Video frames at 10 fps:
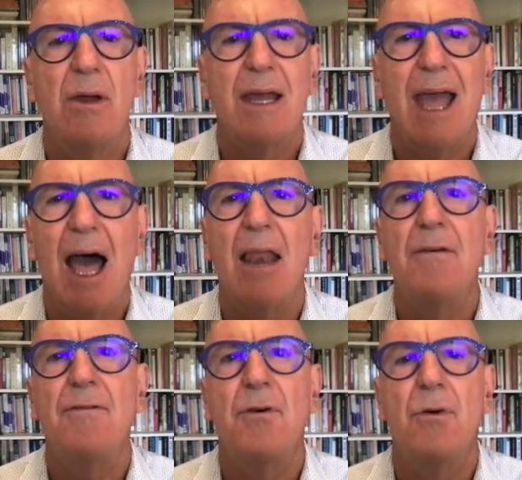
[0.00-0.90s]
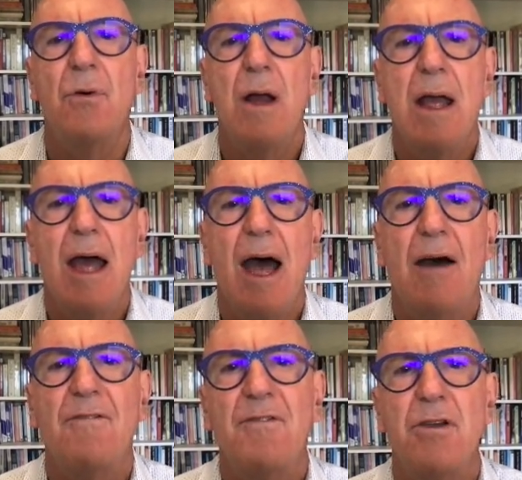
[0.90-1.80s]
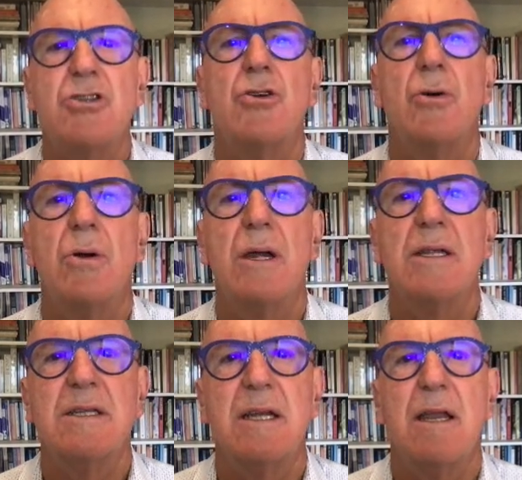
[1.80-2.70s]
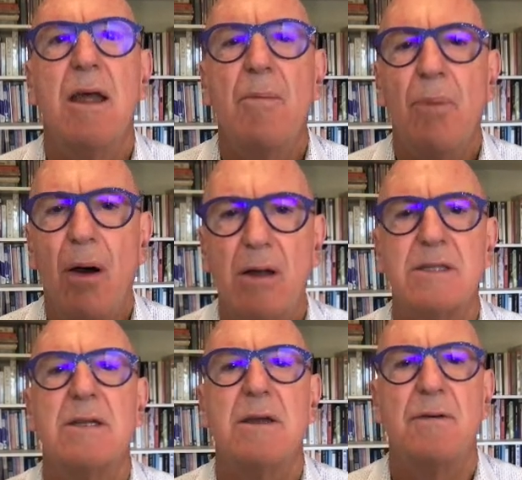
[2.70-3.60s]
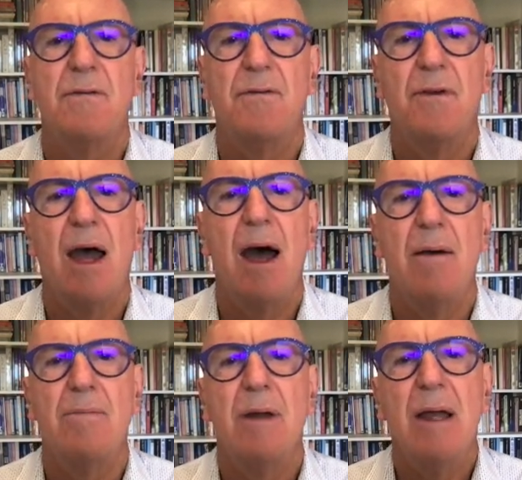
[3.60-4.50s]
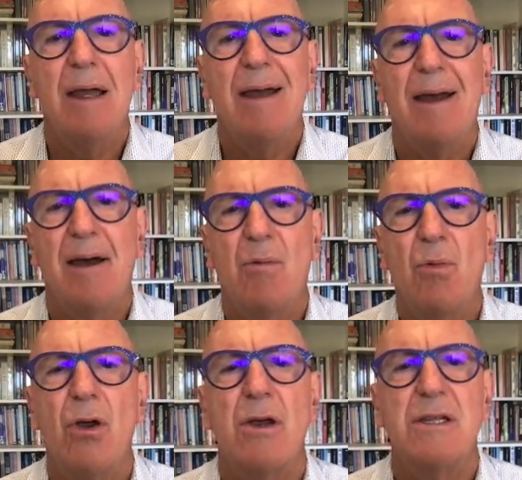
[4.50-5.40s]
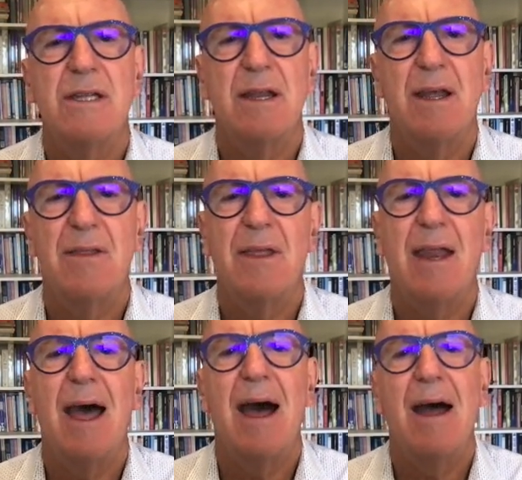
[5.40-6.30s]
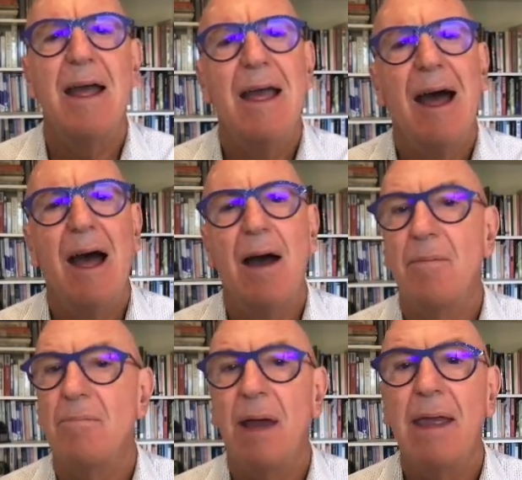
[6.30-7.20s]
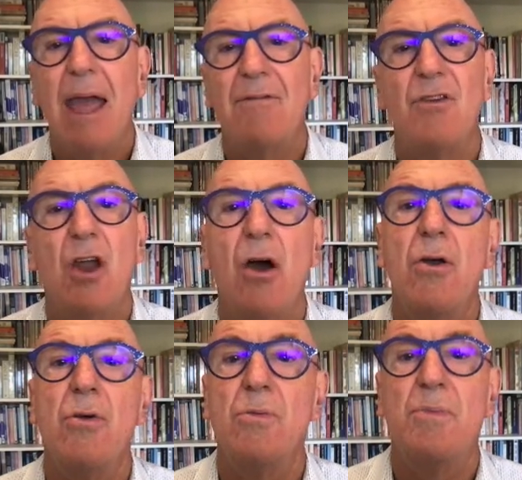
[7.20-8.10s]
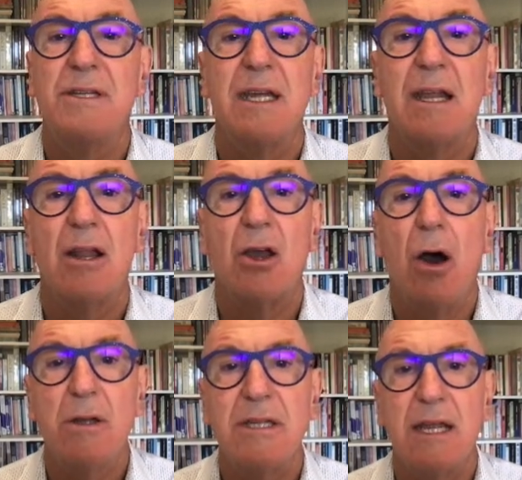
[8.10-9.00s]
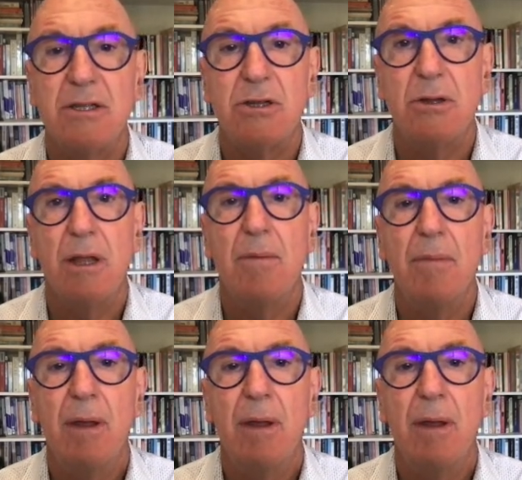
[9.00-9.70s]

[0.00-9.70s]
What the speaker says: colorful, future oriented, positive words that are may have no particular content to them,